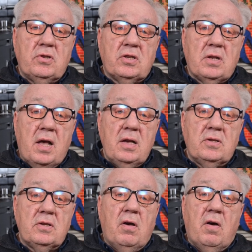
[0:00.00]

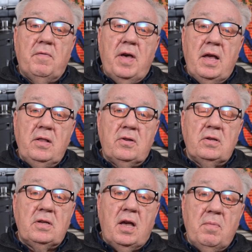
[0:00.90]
slice of
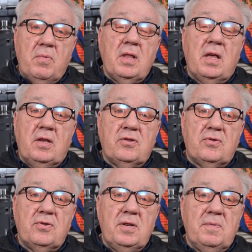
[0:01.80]
entertainment
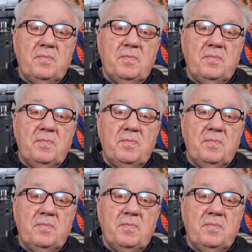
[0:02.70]
history.